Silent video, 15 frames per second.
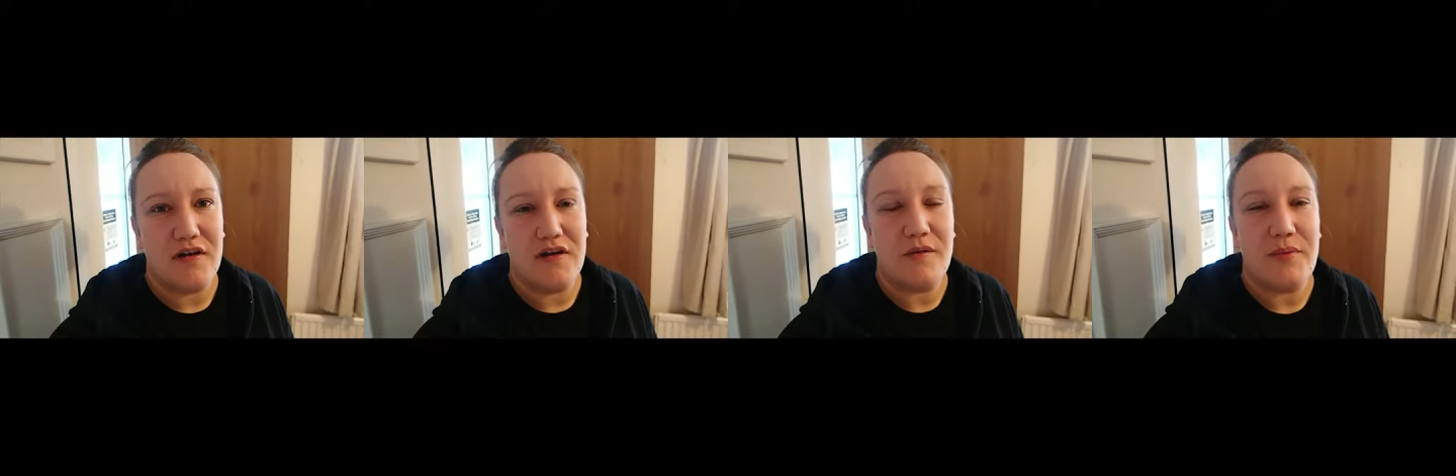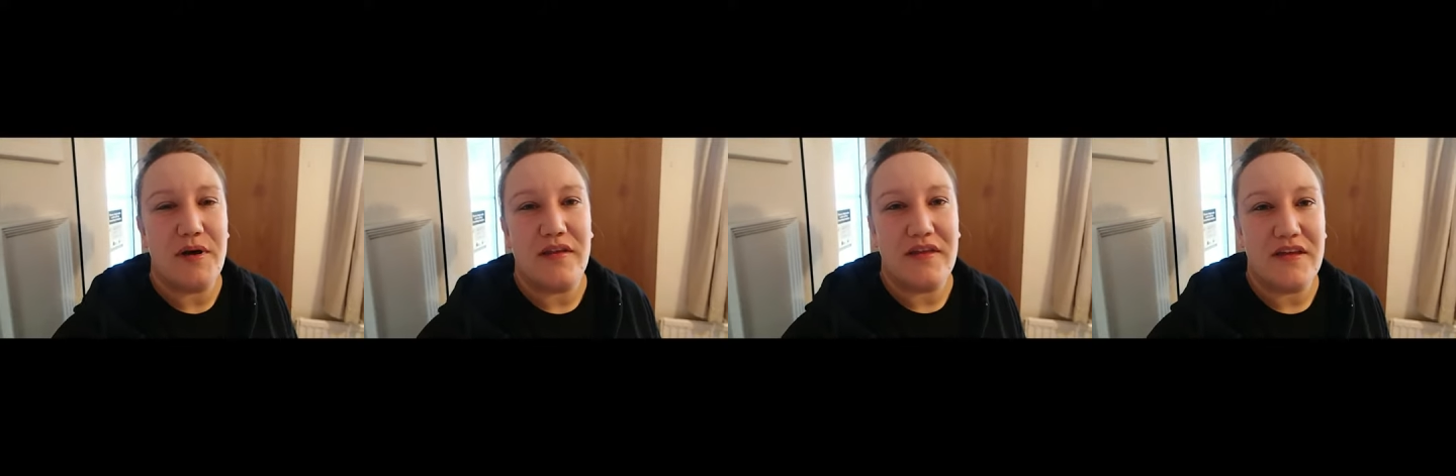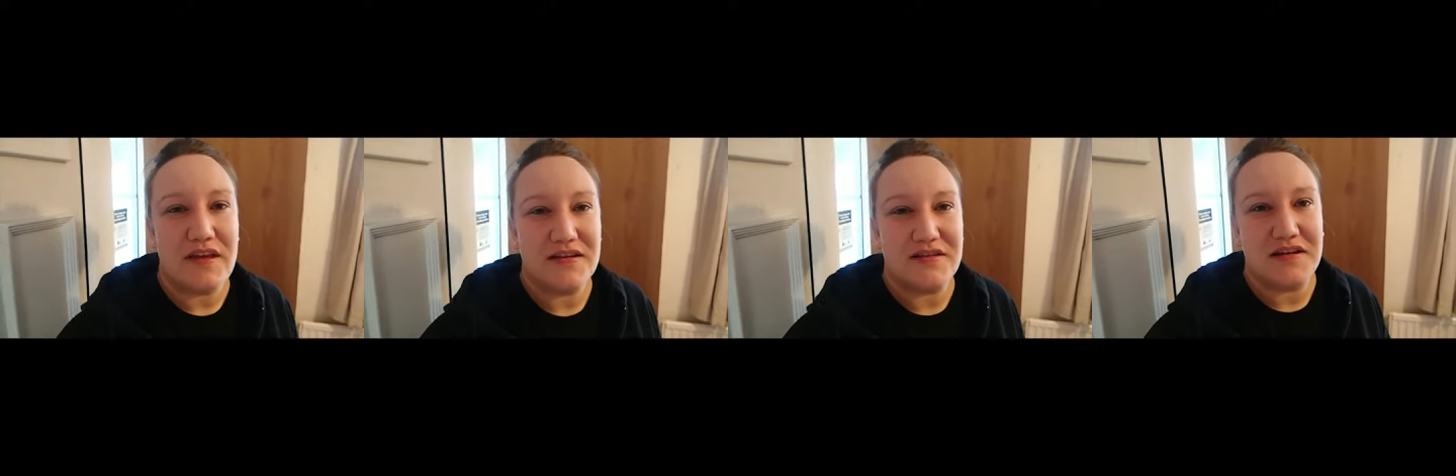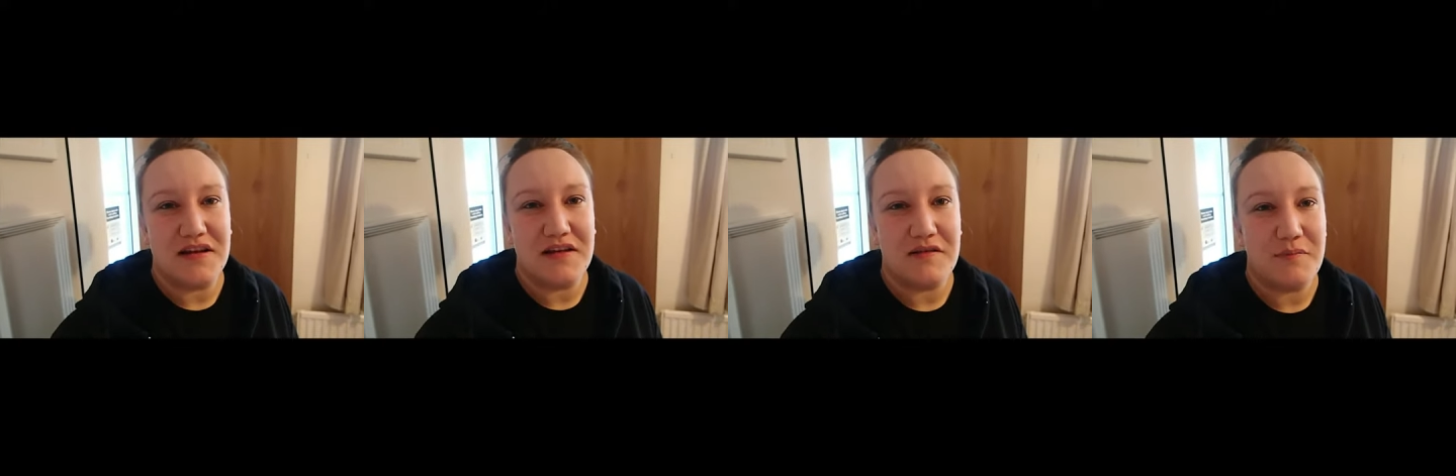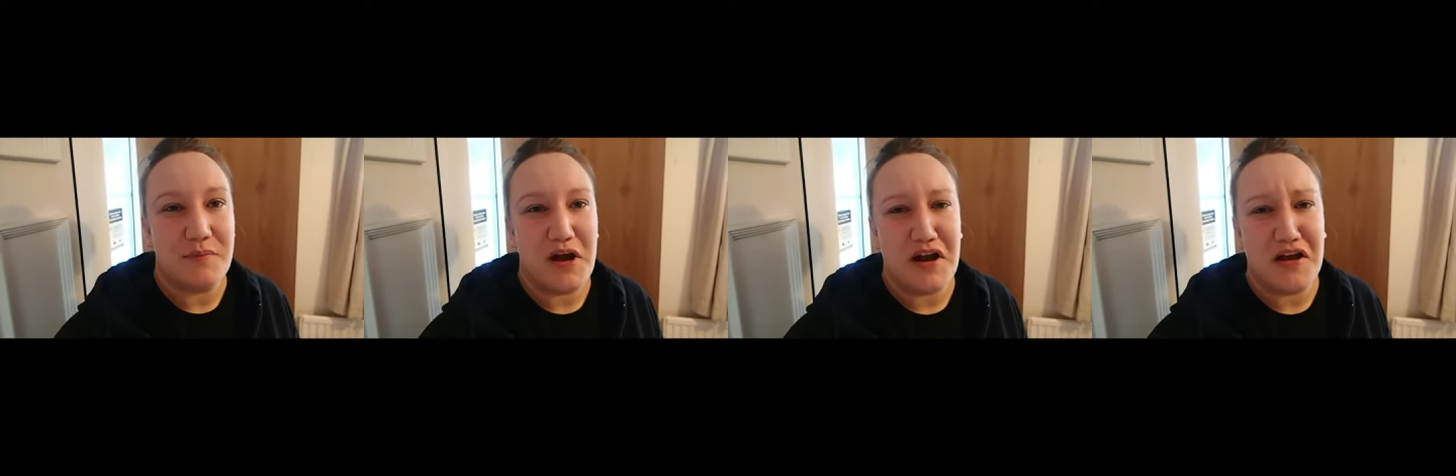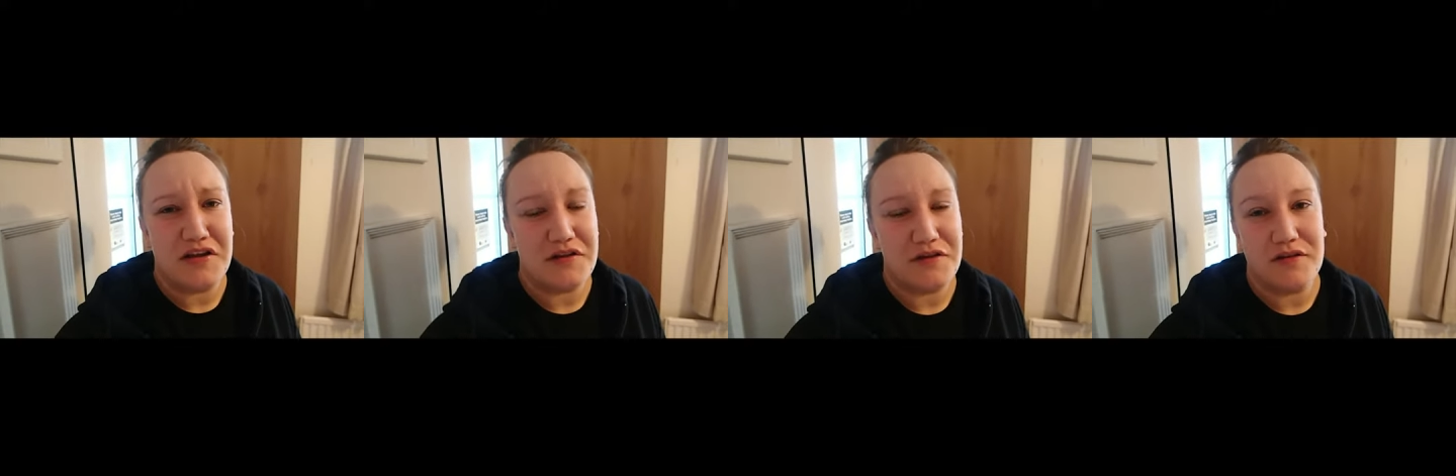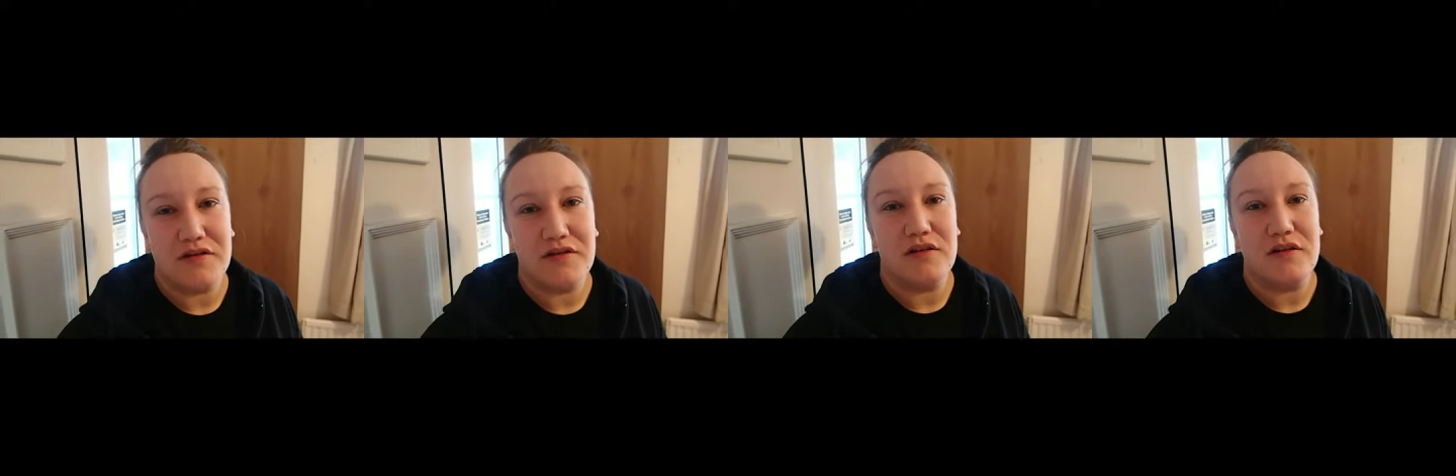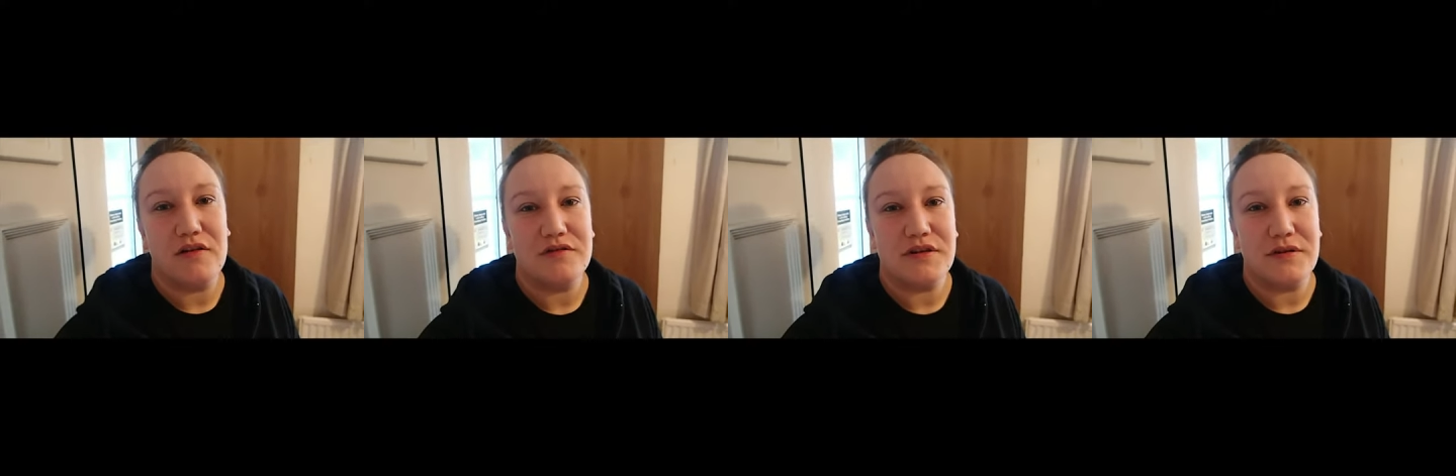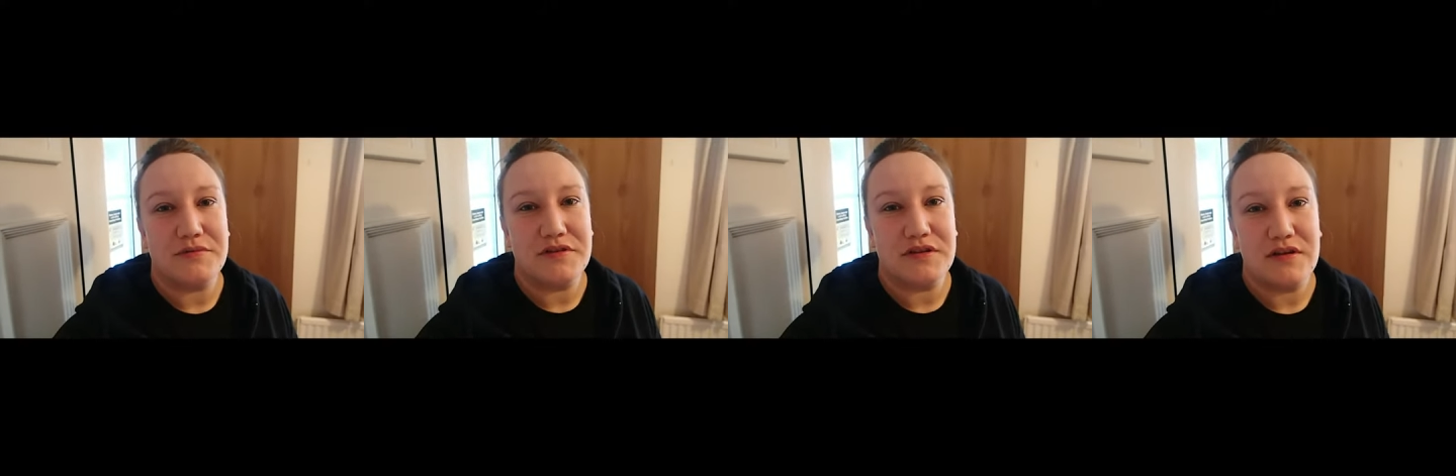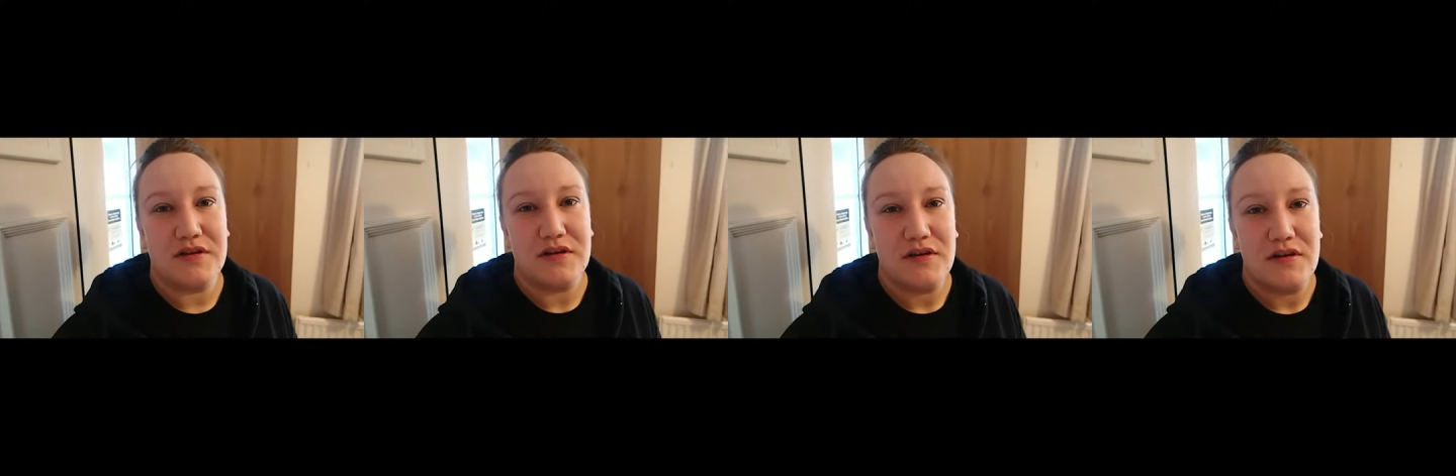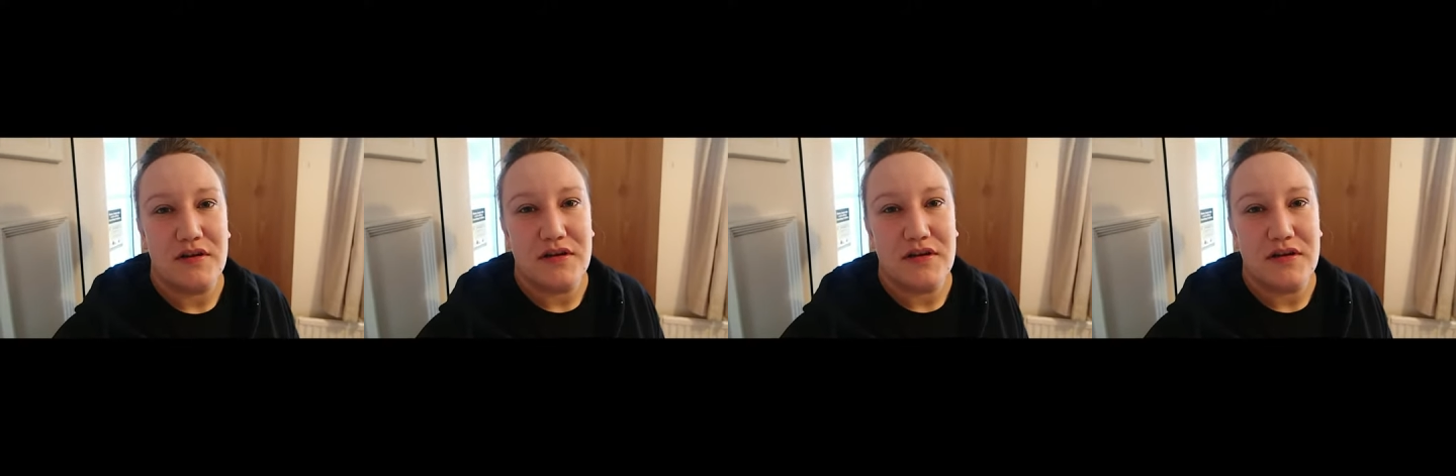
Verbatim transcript: lot about this and apparently you can lose up to